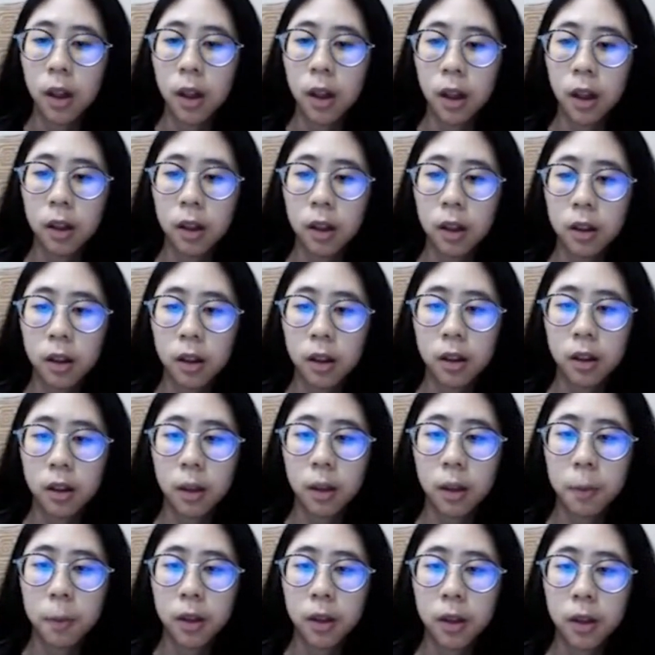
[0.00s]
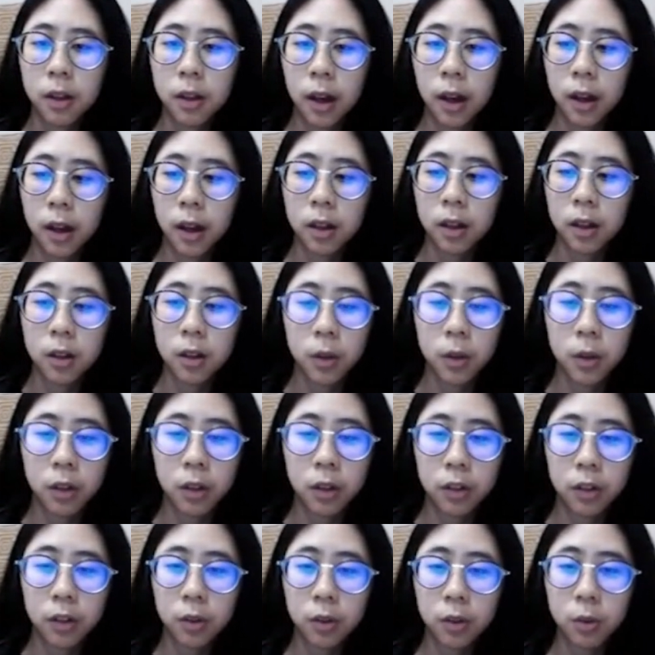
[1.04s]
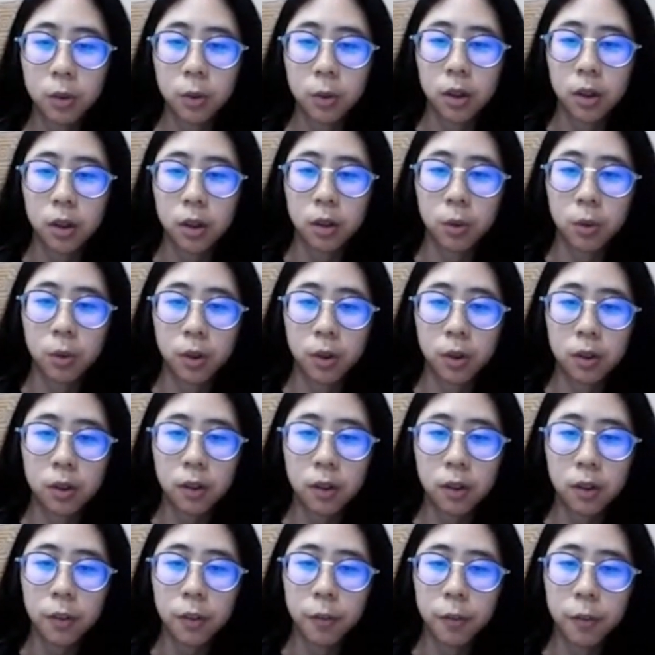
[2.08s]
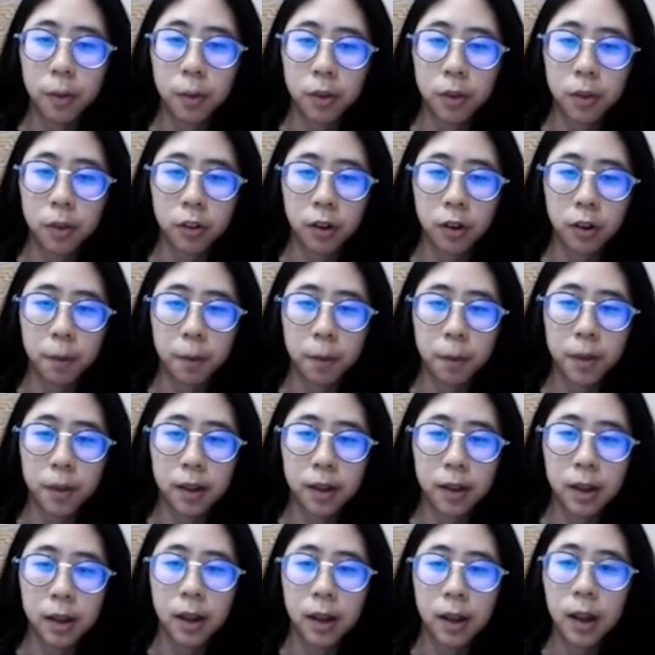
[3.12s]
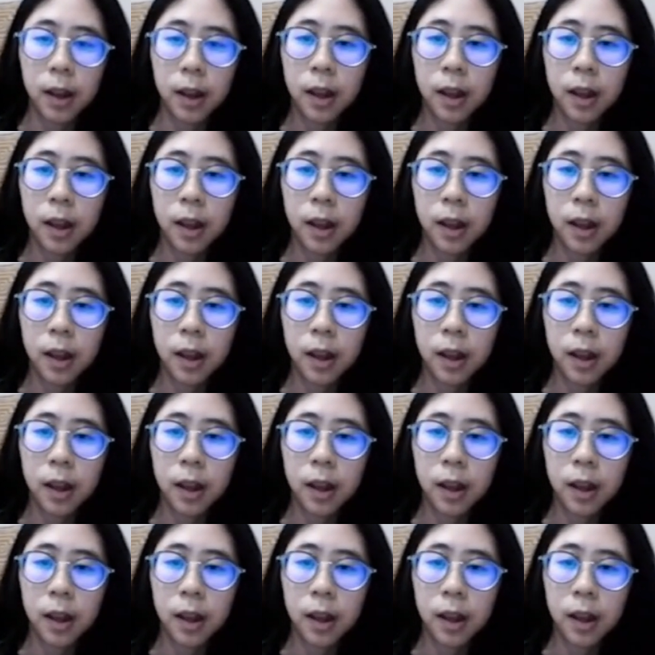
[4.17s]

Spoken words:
and enable the higher education student to receive information rapidly